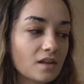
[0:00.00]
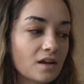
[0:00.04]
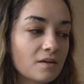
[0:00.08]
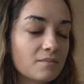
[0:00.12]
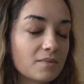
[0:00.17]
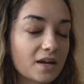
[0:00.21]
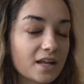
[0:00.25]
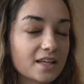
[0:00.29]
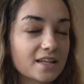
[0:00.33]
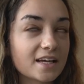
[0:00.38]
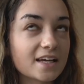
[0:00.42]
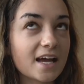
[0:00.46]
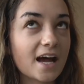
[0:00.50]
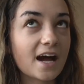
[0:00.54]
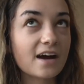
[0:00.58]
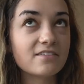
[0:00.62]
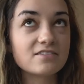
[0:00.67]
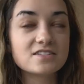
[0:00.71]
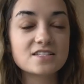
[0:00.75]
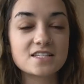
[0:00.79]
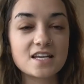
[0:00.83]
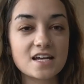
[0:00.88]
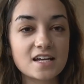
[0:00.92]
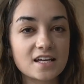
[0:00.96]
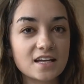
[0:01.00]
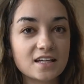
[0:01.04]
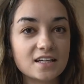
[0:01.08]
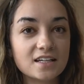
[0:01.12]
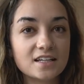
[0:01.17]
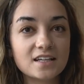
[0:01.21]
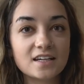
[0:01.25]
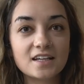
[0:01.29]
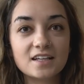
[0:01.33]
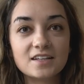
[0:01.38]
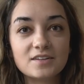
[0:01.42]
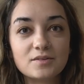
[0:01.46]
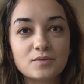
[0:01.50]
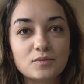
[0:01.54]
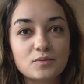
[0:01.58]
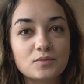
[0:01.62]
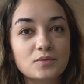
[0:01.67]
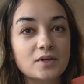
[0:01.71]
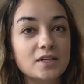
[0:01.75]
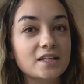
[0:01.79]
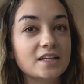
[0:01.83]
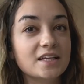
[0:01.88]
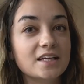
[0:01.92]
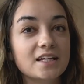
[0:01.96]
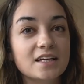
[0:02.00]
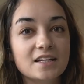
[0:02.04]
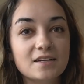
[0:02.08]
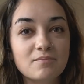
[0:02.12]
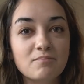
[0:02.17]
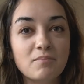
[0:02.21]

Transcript: but I like haven't taken really